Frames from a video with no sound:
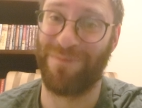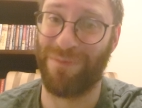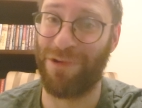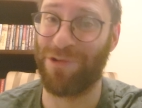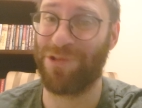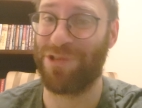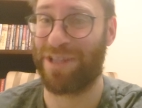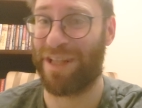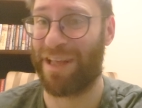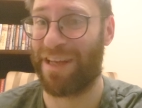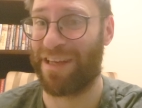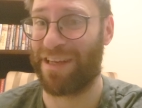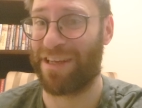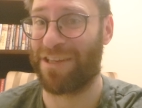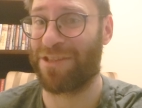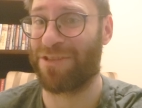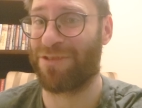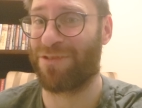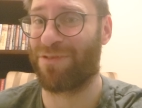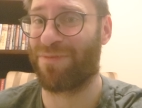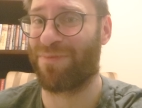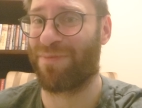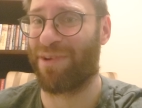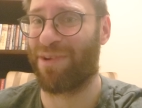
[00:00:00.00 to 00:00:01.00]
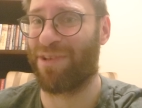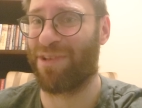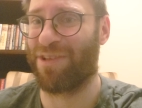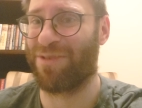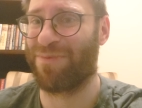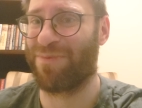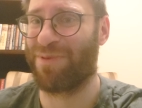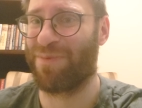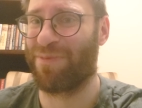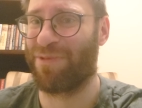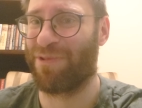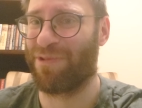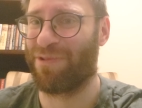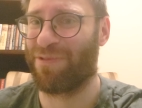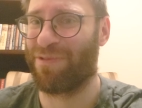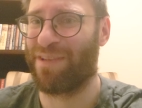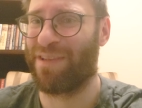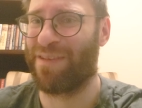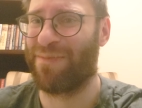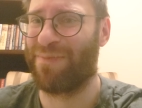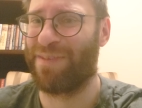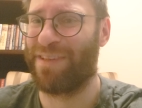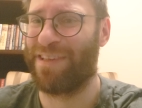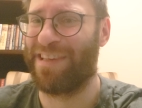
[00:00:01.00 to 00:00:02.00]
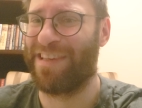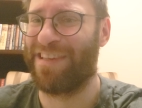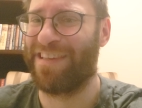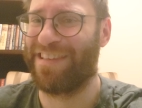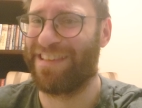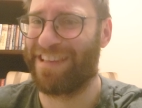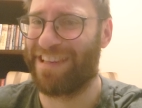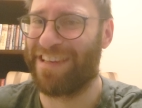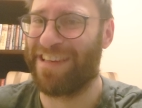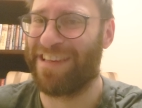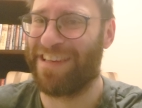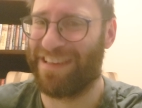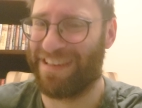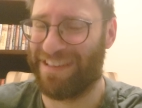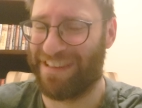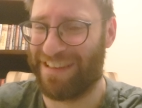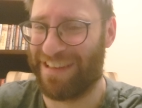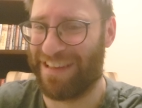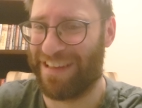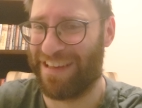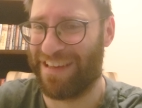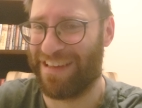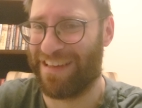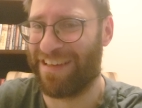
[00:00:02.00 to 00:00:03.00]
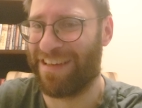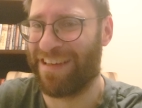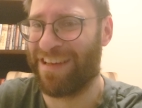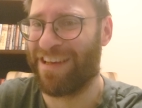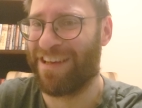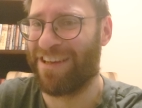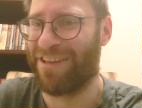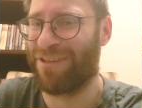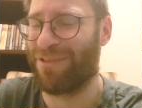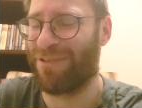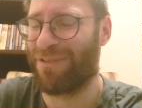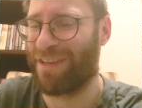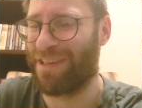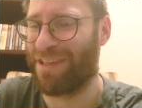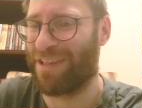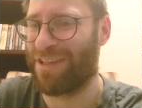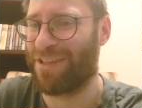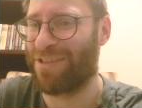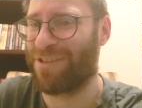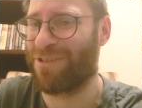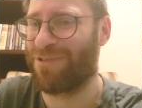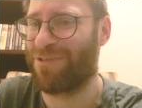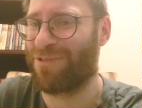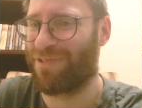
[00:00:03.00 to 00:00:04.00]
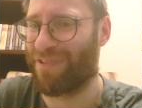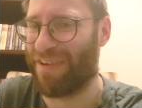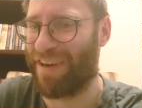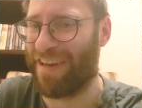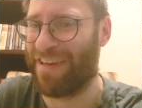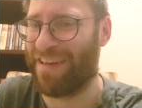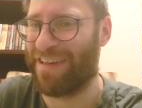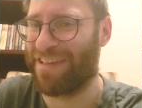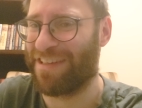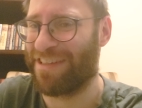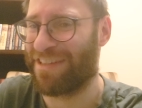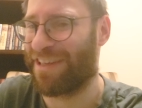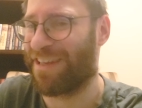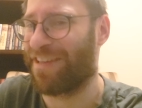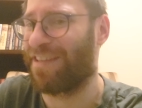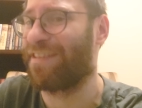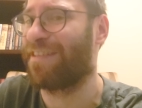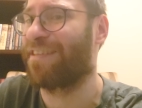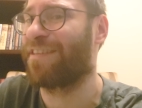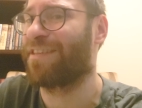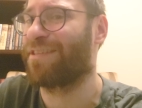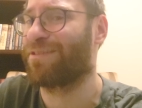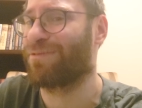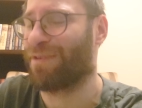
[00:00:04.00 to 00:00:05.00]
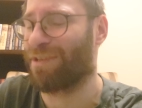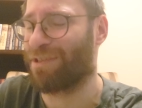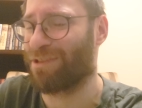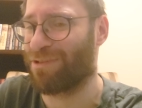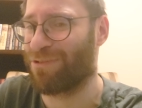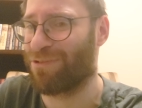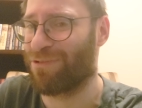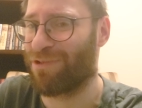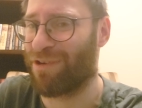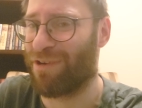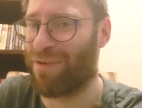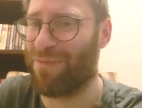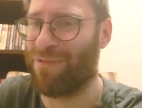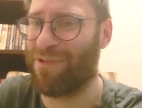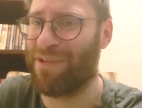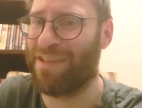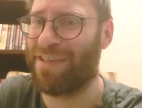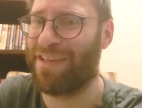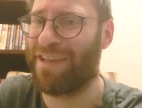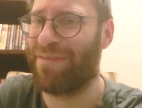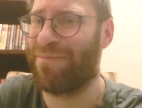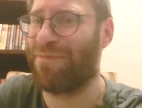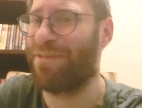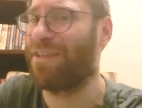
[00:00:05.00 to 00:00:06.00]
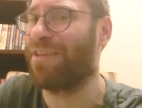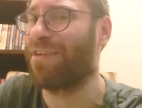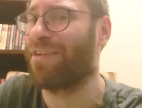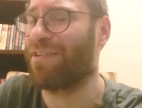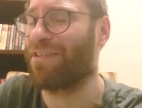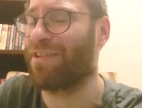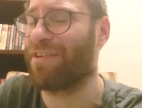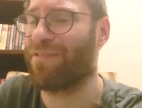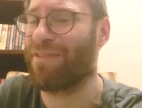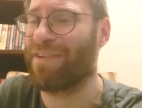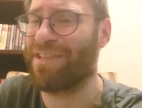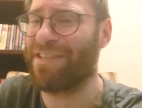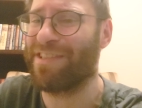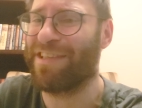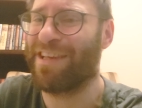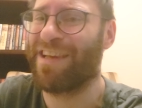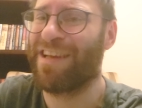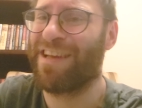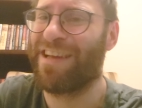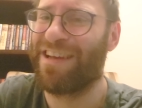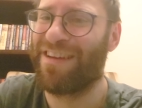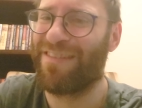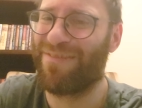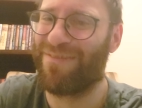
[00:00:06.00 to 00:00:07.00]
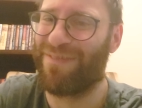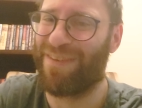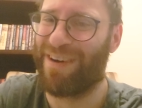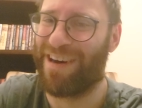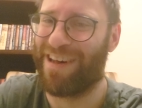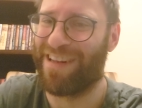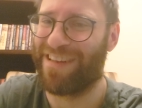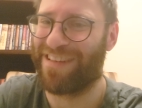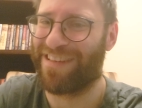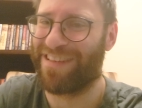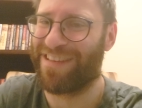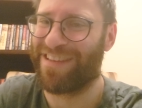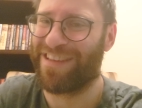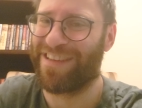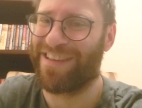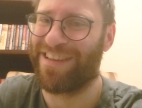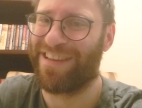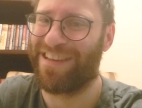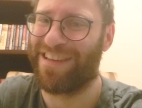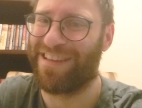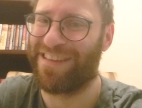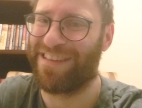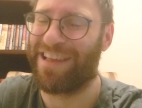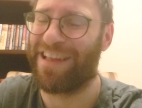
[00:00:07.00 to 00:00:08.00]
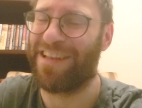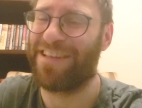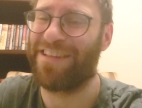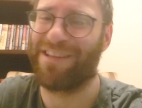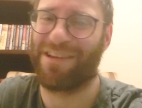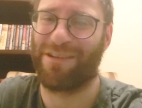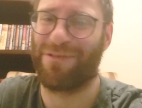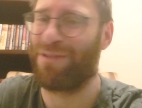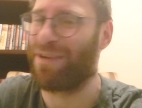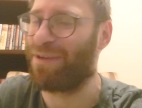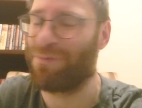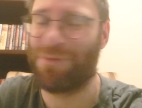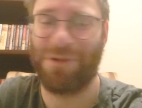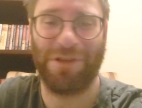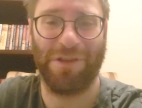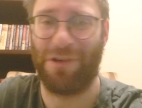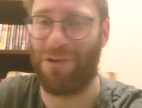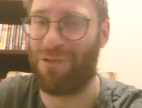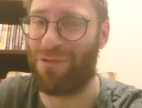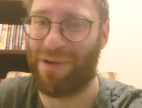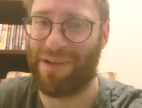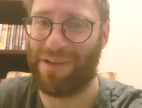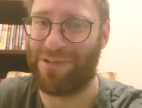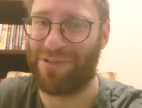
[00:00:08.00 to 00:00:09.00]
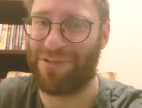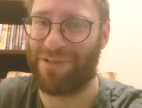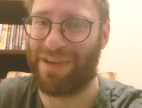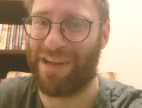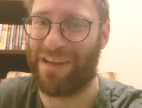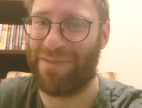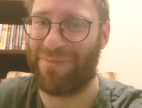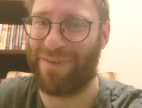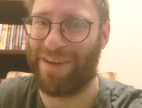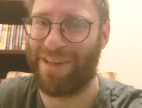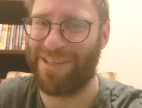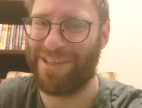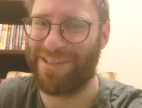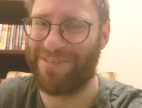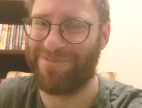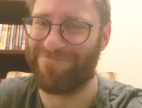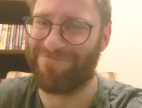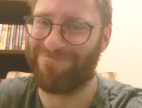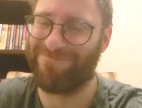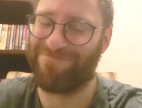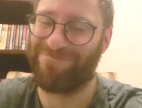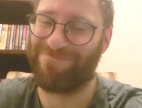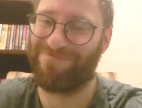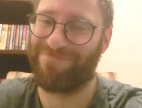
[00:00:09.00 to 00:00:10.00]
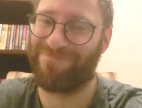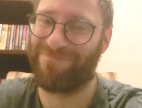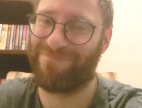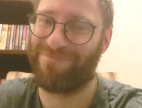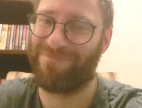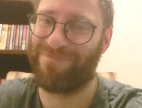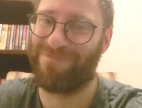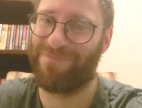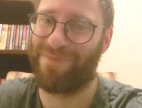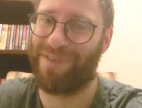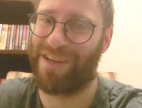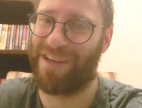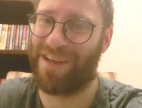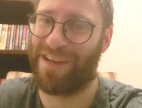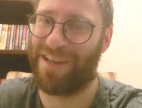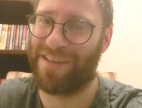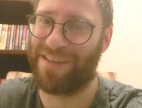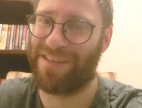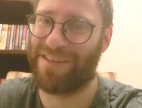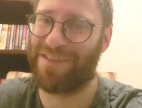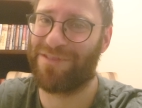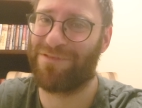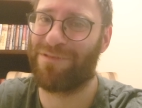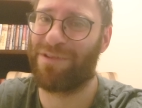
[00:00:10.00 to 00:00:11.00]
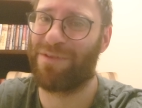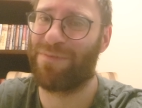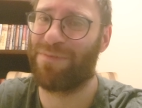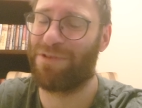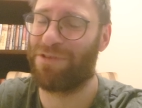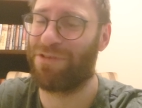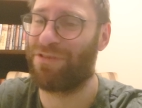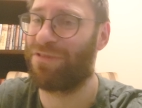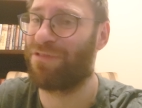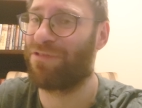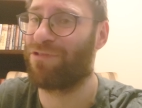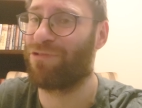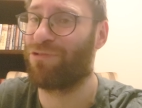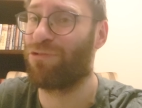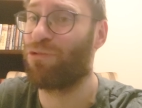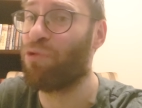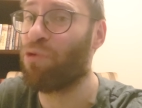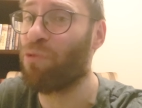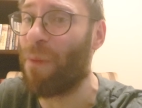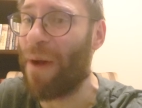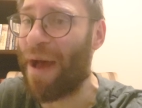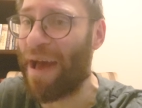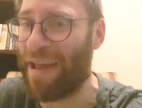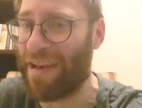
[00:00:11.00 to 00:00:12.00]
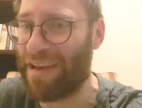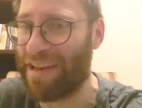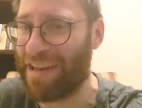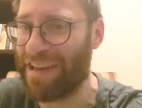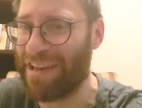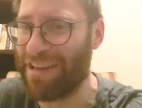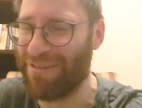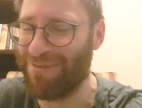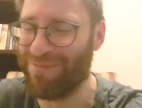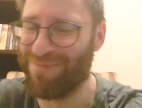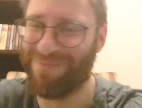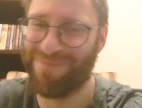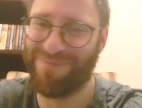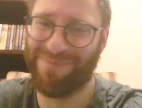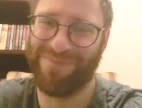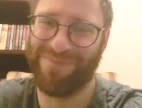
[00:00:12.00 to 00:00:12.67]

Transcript: most likely soon Polish people will be in the need, like nowadays Ukrainians and these ones who come with them, the other ones, but uh, then there will be no one to help us because it will be too many